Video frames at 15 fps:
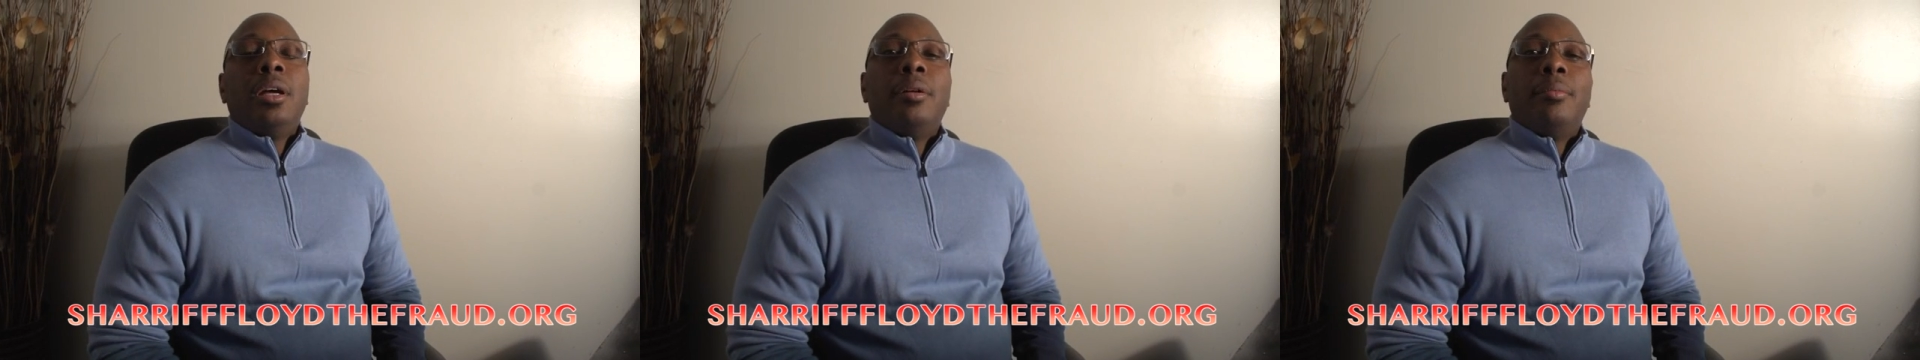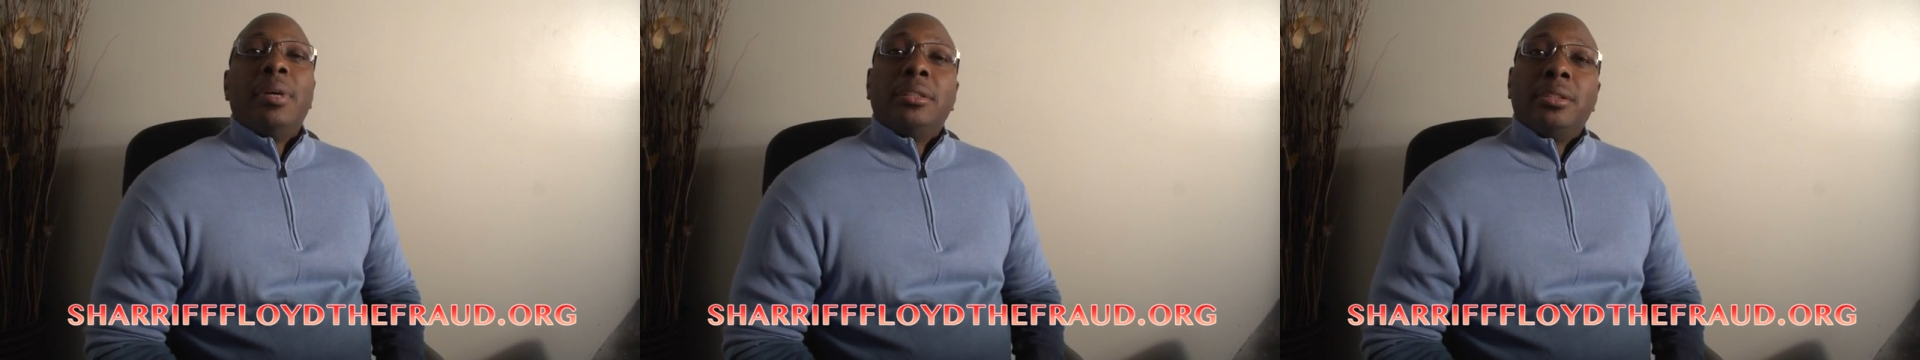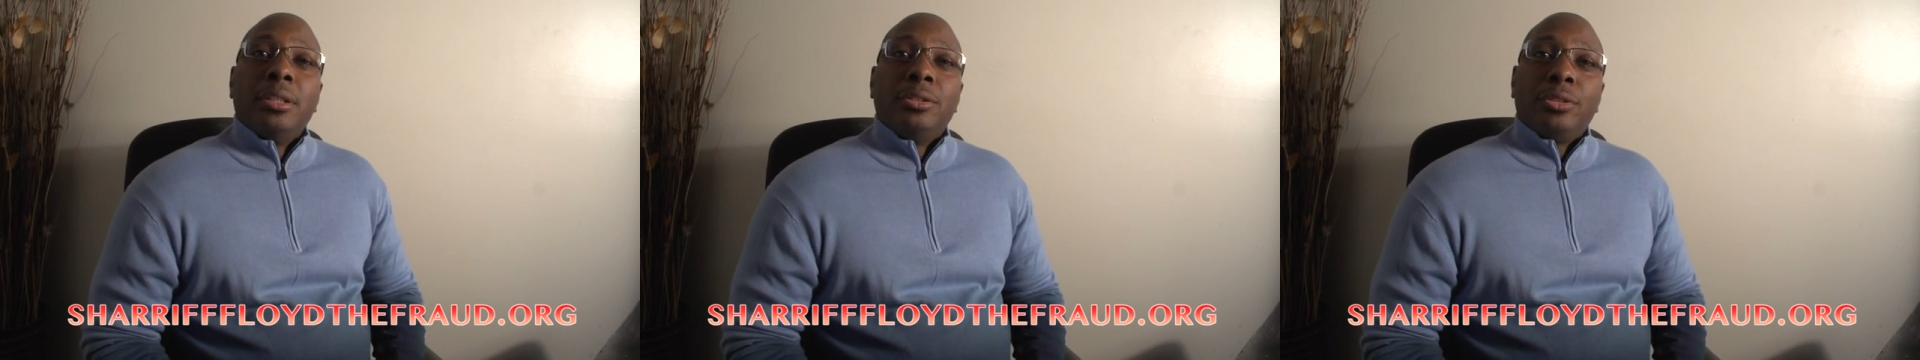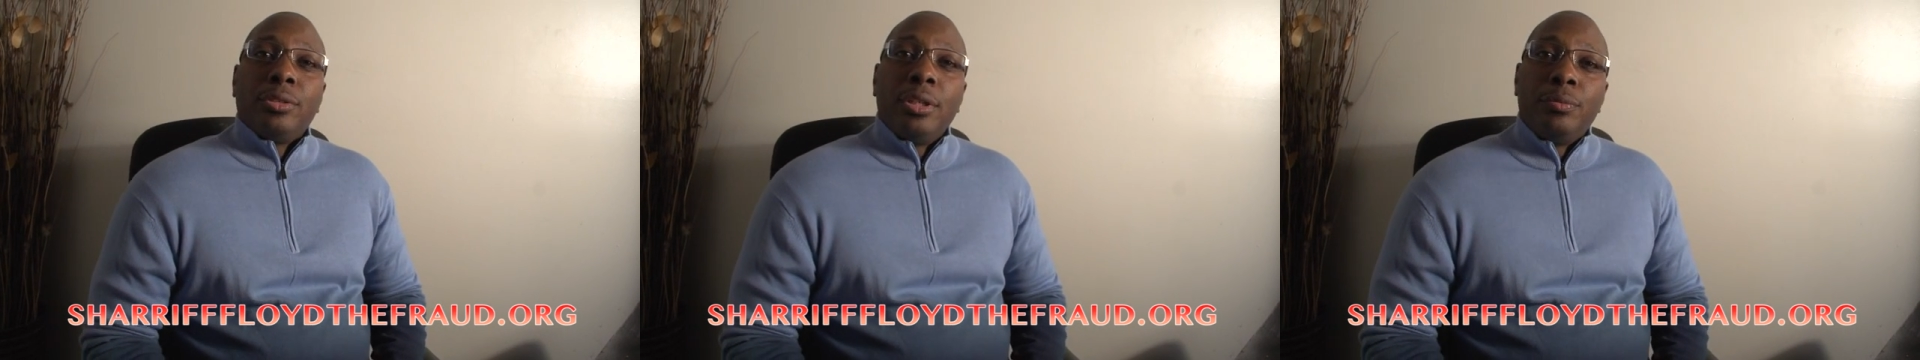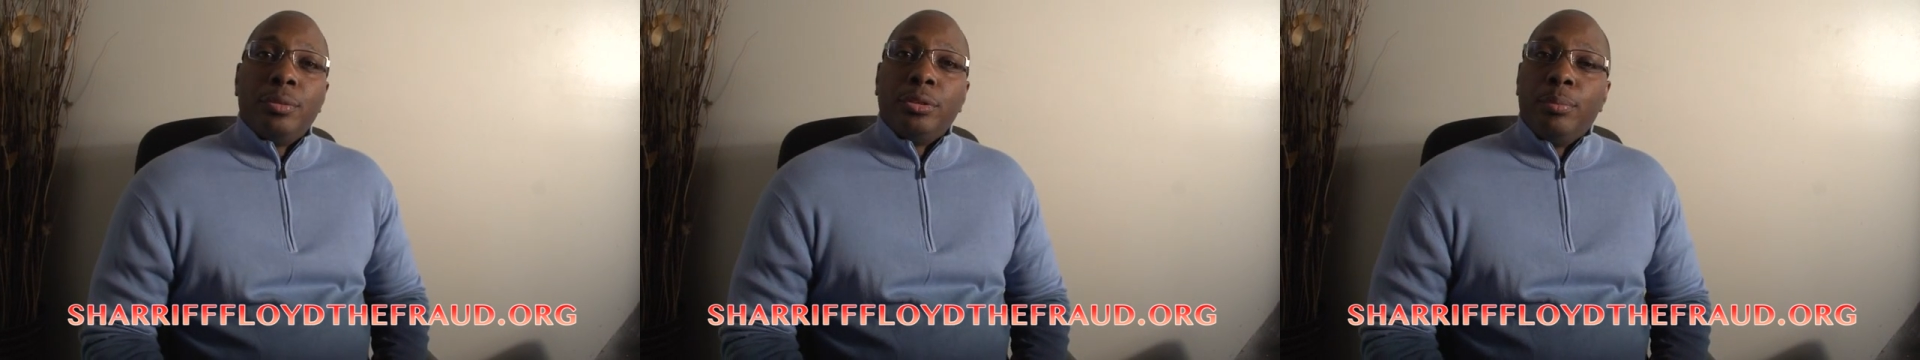My son
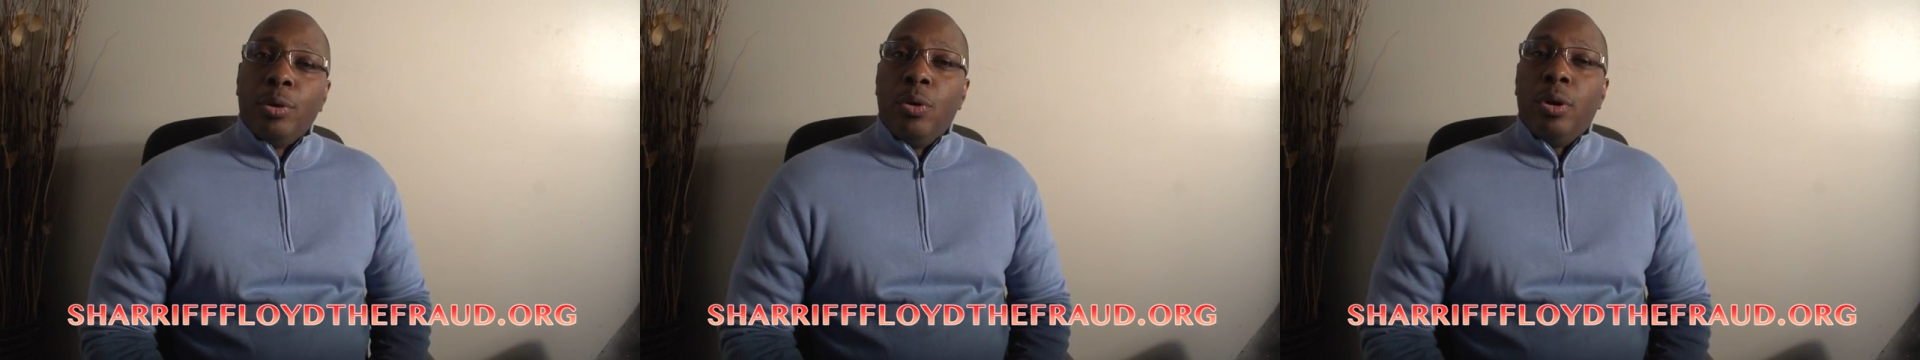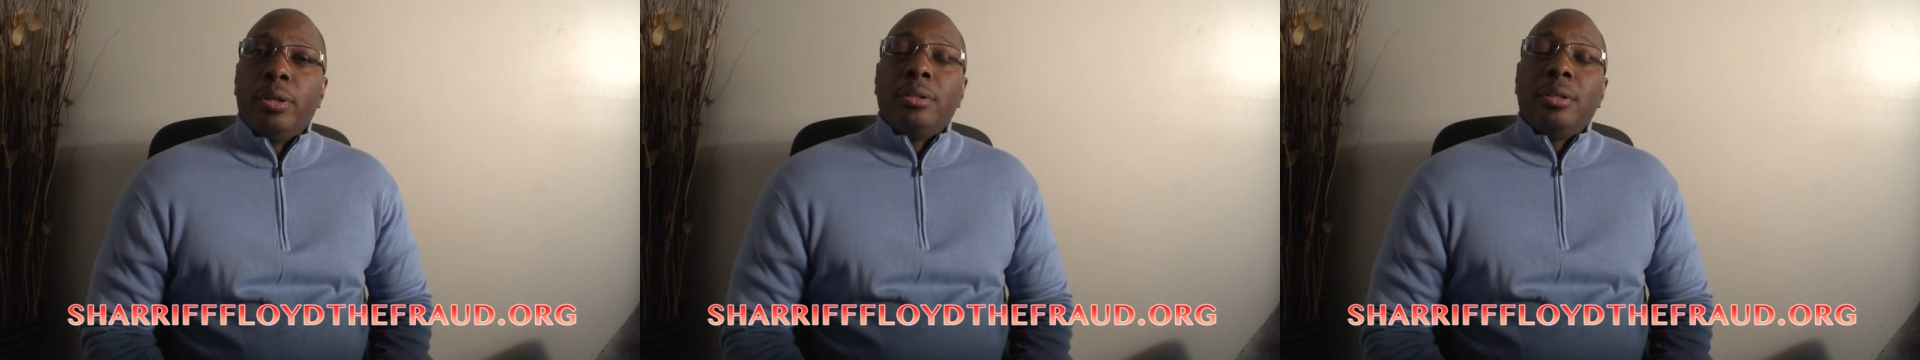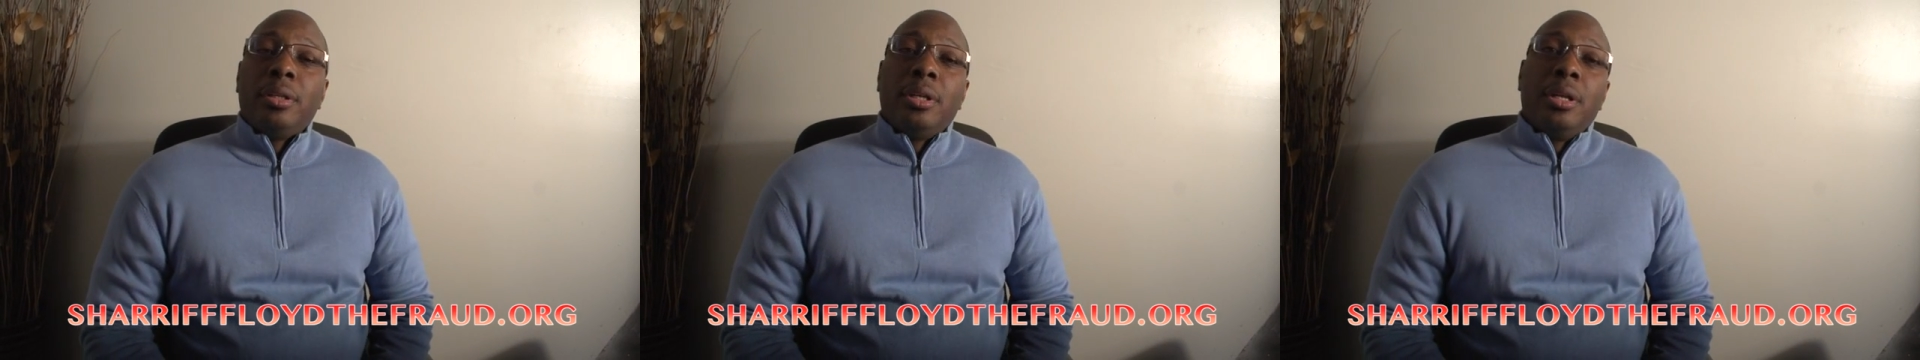Sharrif was born